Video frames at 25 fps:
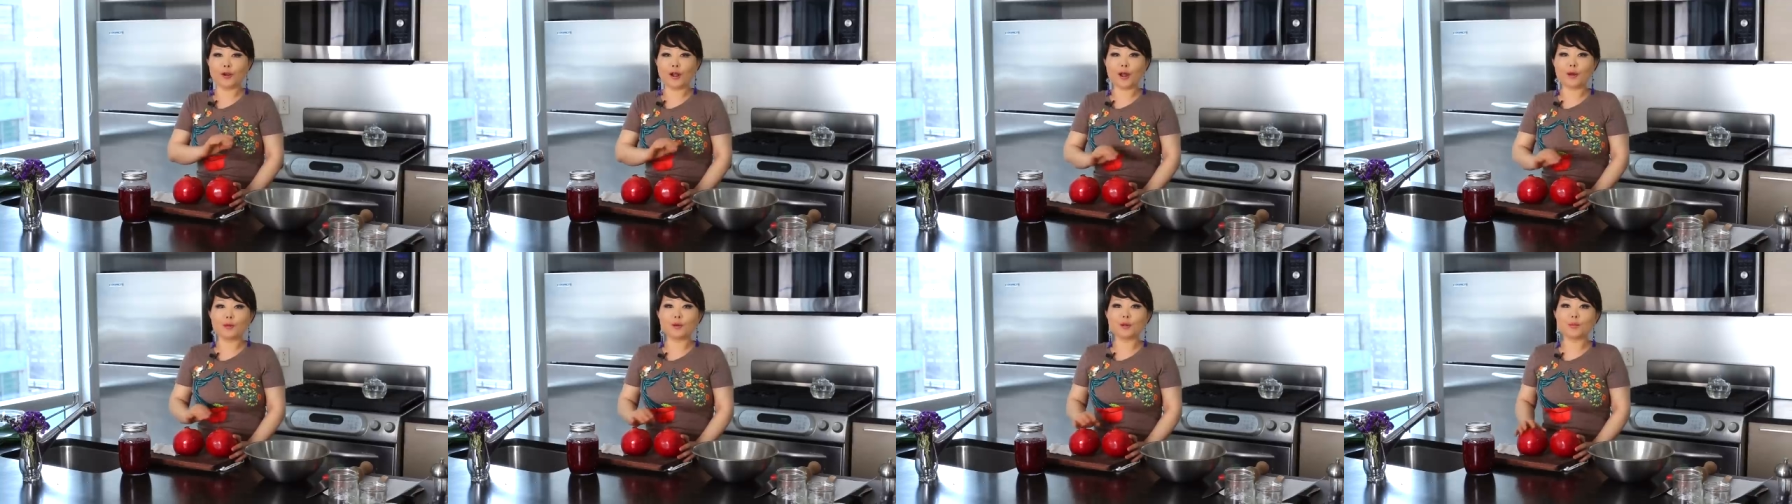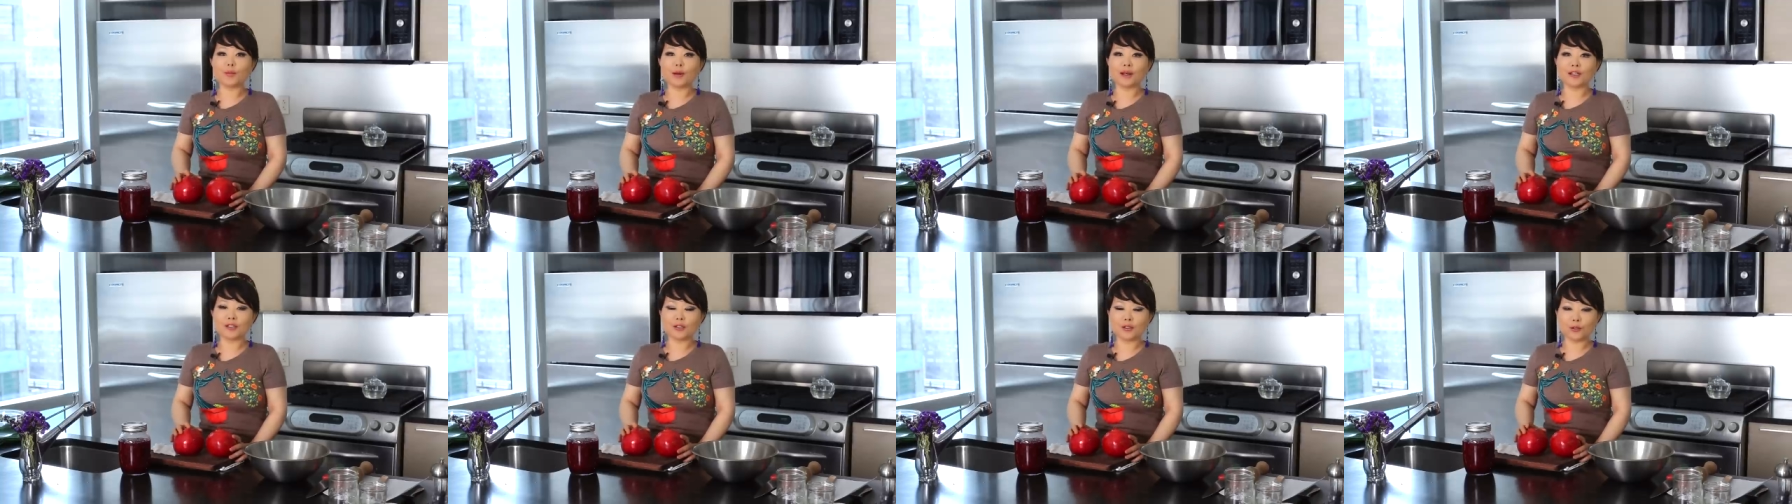
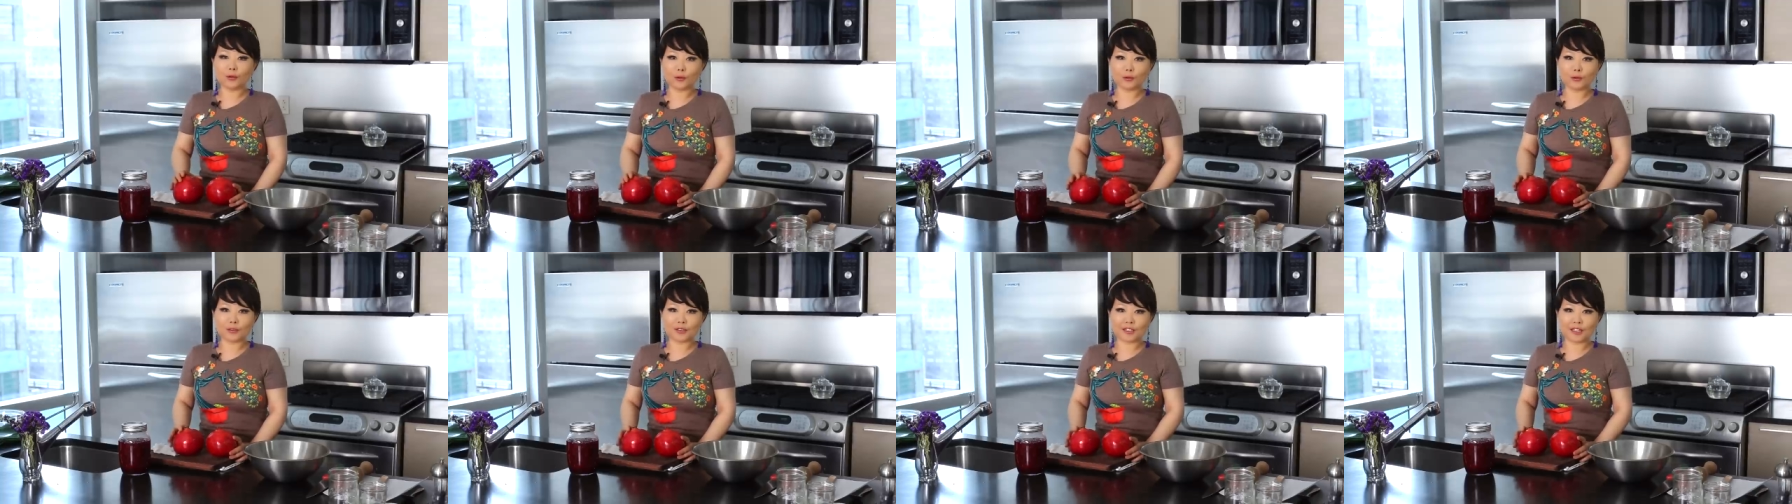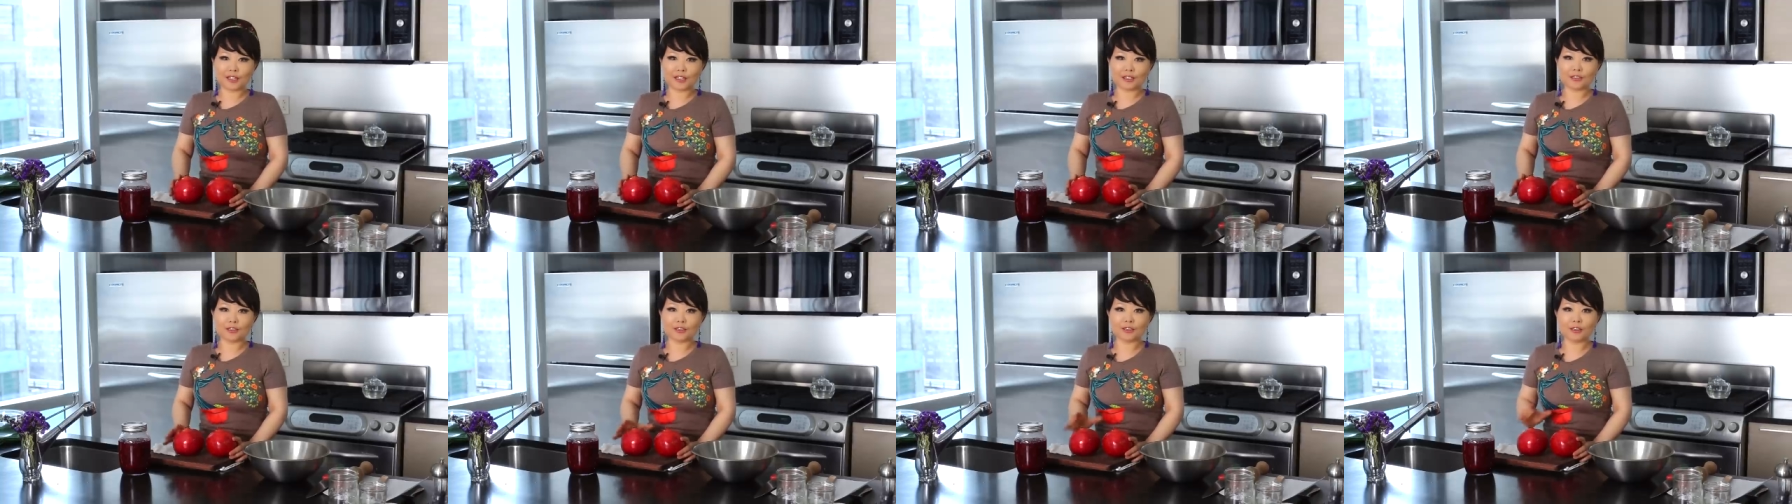everybody knows
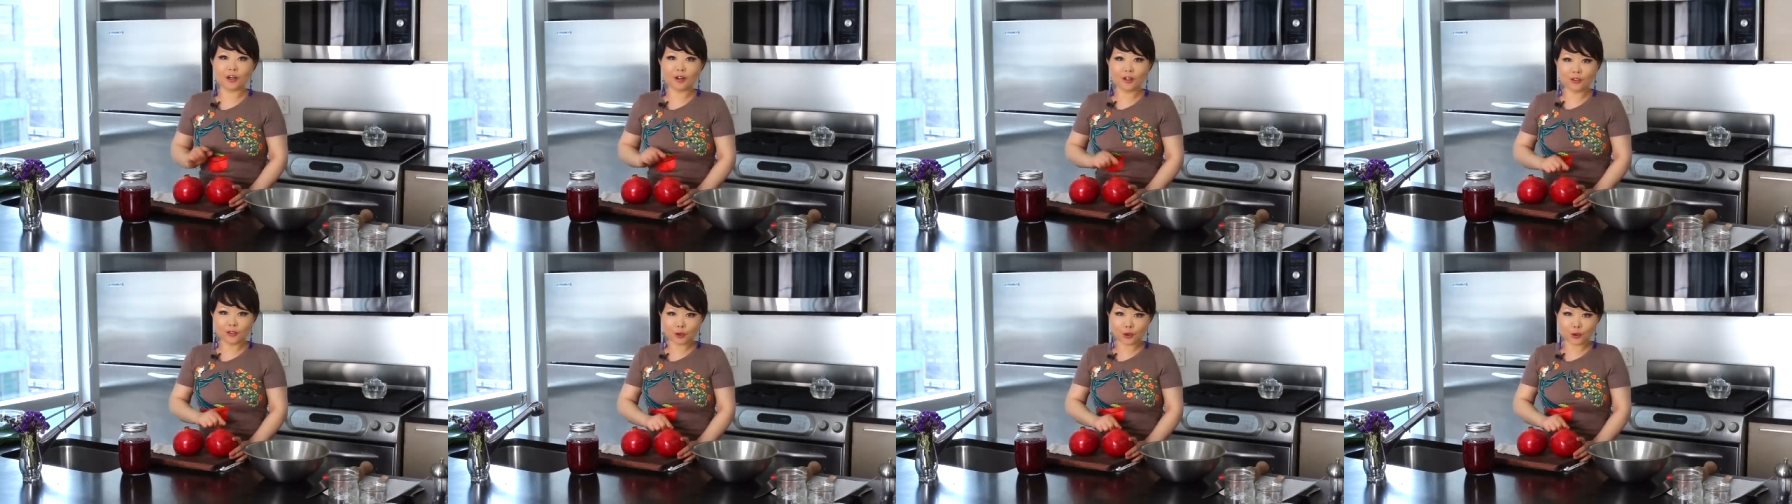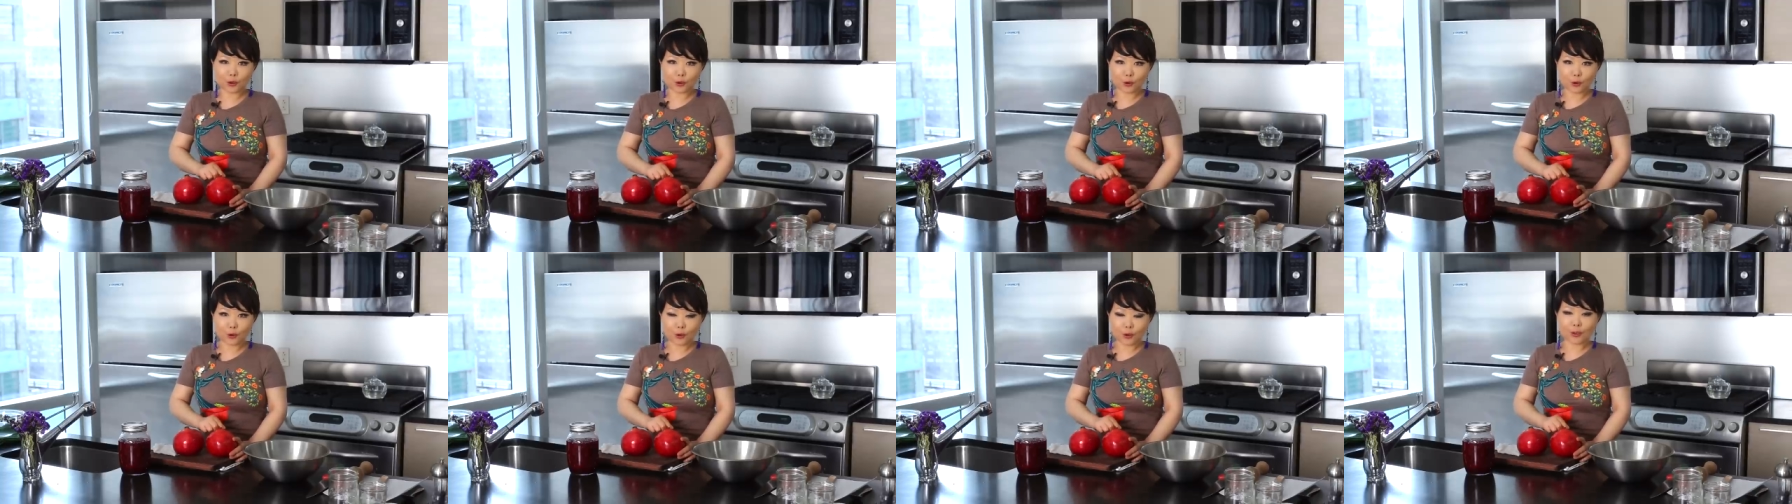that
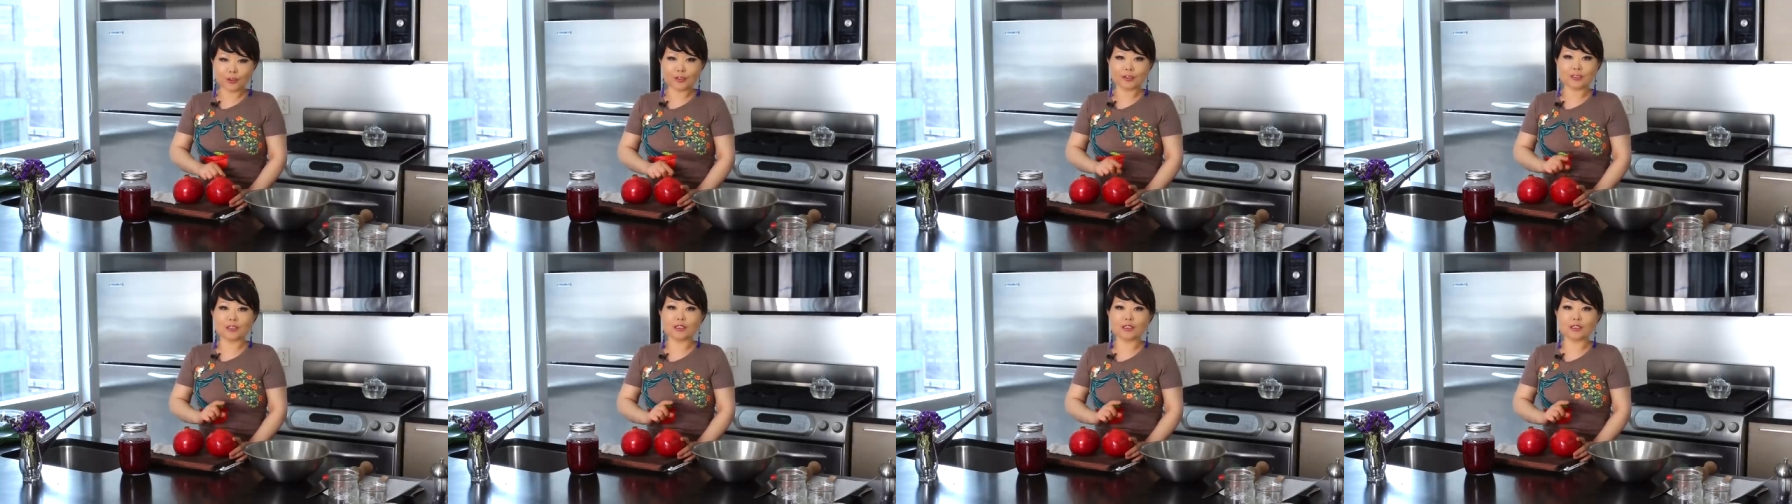seokyu,